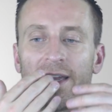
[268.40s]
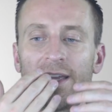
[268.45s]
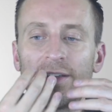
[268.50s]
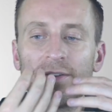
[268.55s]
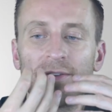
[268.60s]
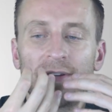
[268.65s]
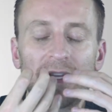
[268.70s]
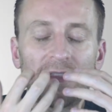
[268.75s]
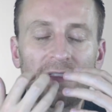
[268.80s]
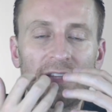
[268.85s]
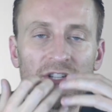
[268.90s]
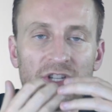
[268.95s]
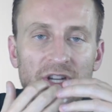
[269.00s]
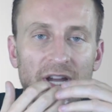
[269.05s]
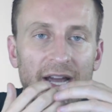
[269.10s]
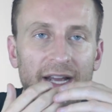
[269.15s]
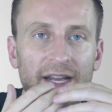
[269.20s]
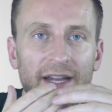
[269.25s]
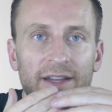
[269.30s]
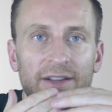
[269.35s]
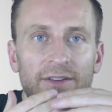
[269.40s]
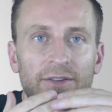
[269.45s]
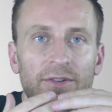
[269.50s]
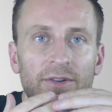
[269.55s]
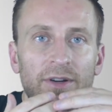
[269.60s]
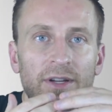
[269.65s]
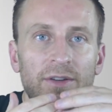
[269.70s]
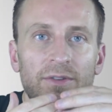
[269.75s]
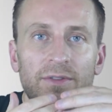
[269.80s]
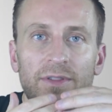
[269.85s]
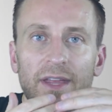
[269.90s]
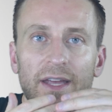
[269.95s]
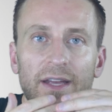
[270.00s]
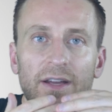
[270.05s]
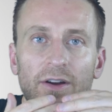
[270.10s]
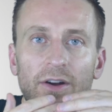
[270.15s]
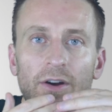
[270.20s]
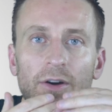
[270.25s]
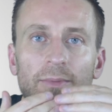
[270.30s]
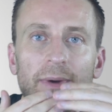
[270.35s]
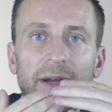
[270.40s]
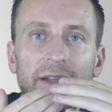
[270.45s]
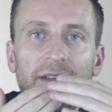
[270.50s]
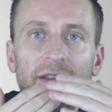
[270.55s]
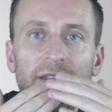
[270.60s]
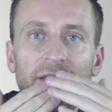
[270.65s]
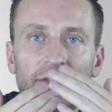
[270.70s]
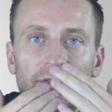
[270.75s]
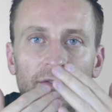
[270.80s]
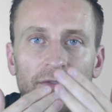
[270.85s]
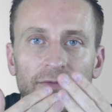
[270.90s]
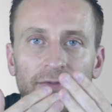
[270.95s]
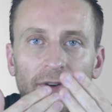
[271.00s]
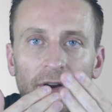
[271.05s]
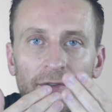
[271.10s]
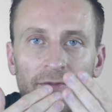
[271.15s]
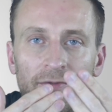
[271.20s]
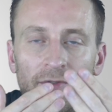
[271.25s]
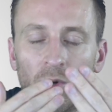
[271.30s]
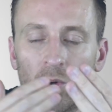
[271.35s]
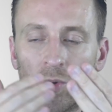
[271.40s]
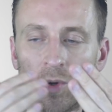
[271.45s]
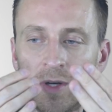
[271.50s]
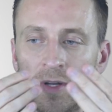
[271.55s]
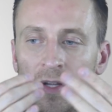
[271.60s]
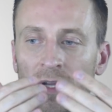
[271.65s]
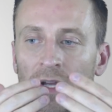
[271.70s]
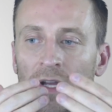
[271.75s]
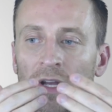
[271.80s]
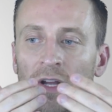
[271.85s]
you get the check and you think, oh, my teeth are too far forward.